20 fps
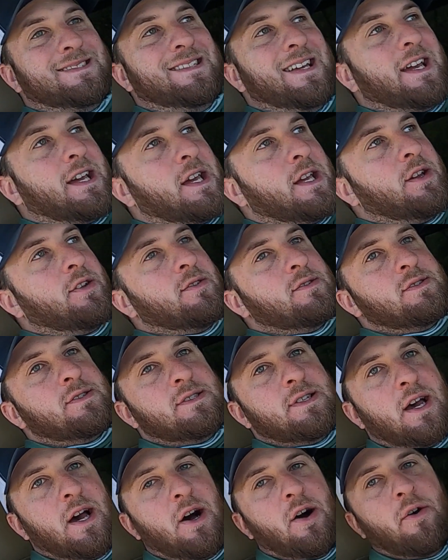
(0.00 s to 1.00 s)
digging
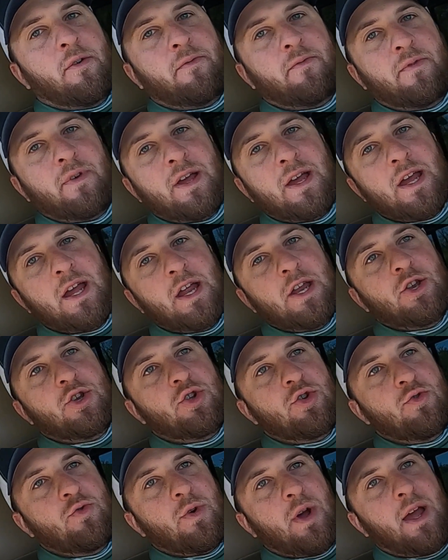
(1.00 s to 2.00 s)
yourself
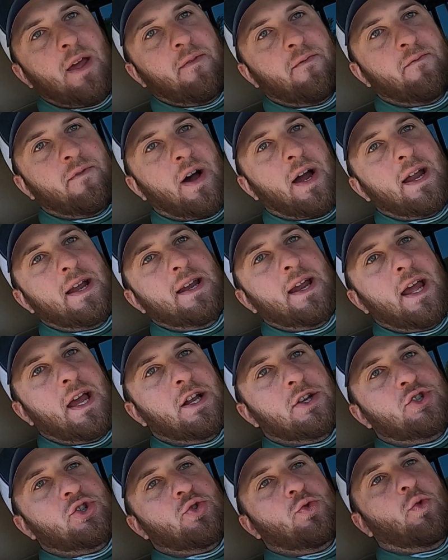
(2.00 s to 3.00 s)
into a
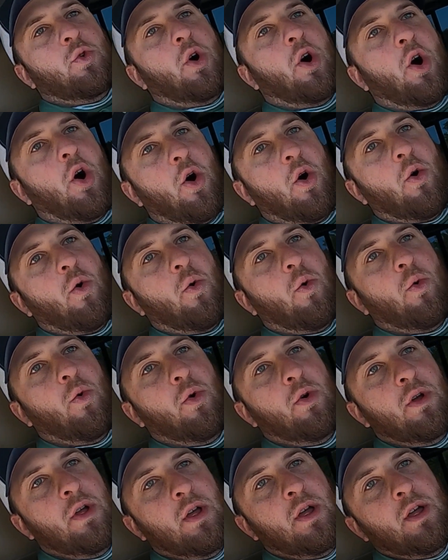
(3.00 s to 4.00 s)
financial
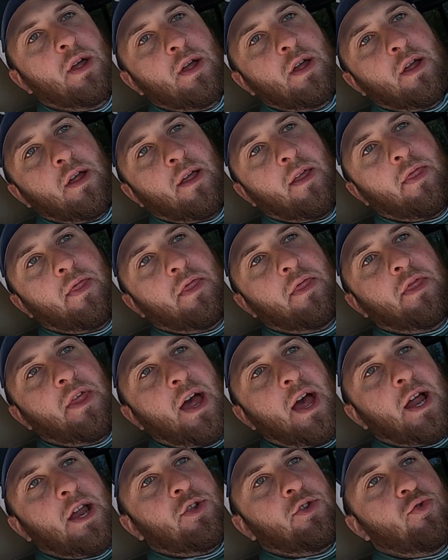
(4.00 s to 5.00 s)
hole
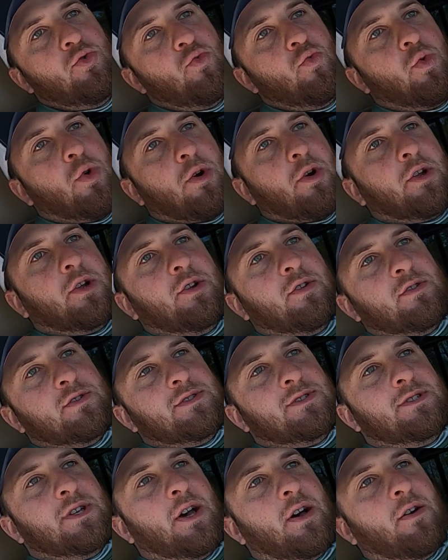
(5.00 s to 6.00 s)
that you work
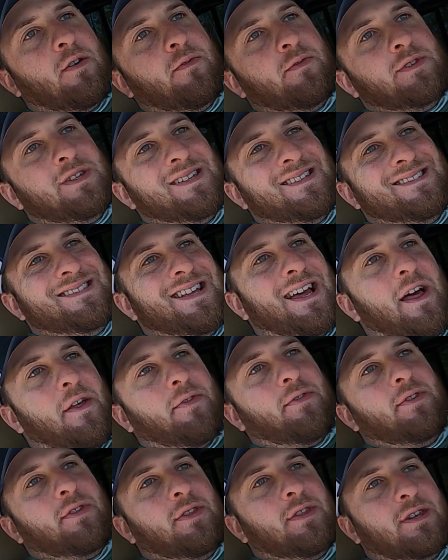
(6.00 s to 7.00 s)
yourself to
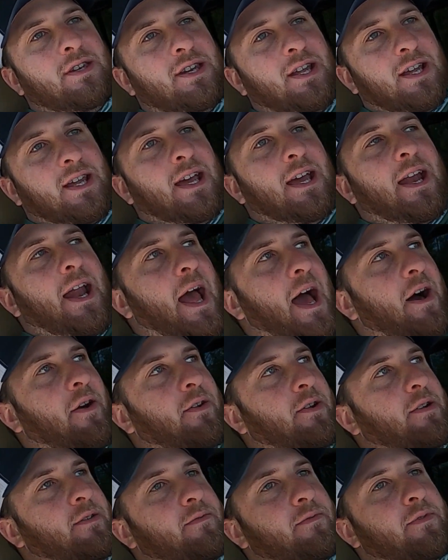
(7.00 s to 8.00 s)
death to get
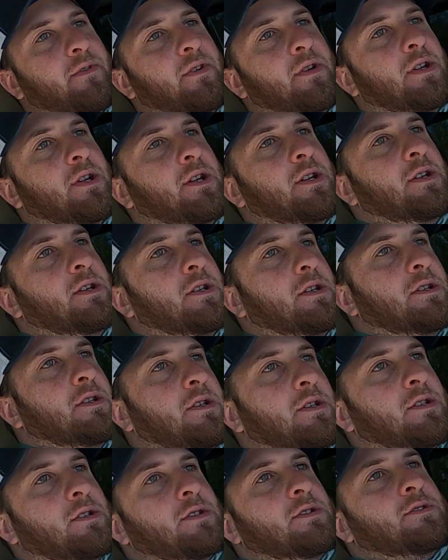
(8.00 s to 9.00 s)
out of.
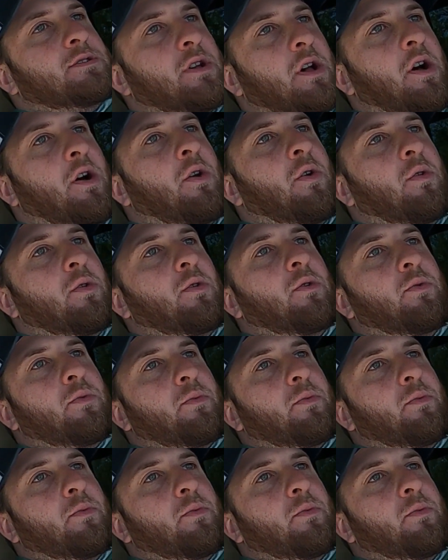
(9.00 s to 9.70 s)
So